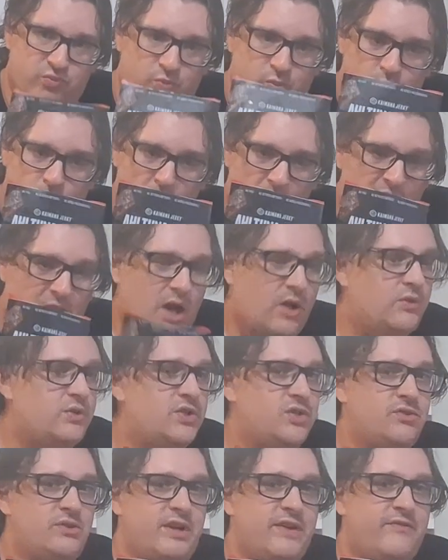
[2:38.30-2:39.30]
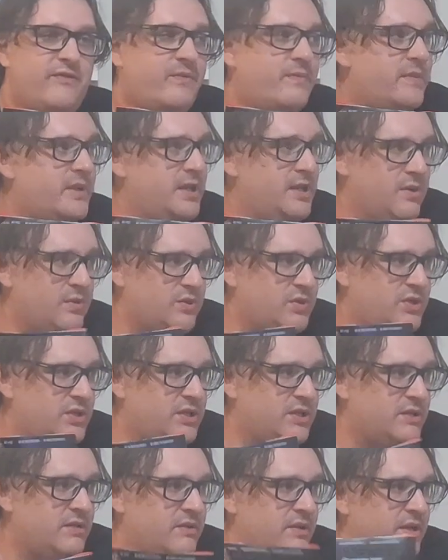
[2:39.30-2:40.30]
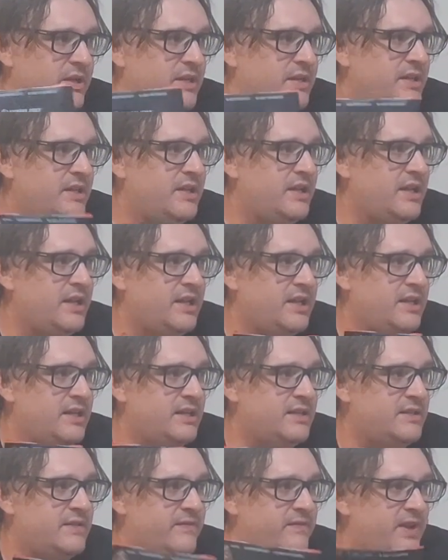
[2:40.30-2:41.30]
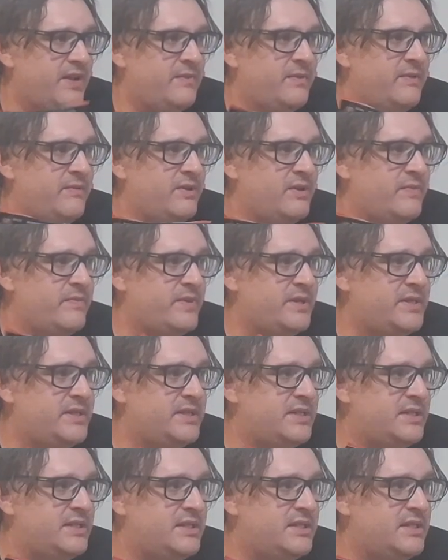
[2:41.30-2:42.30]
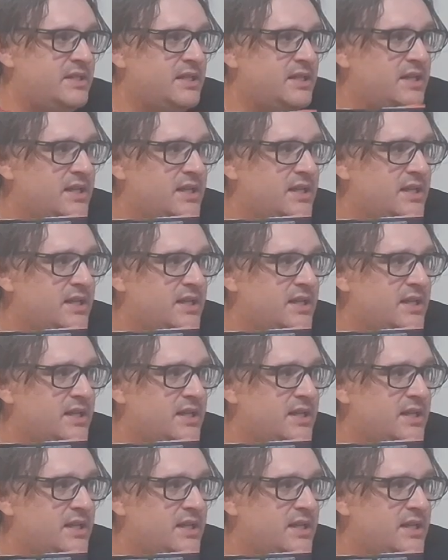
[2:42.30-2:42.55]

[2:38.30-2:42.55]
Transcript: Wild, straight from the ocean, right? And it's a family-run business.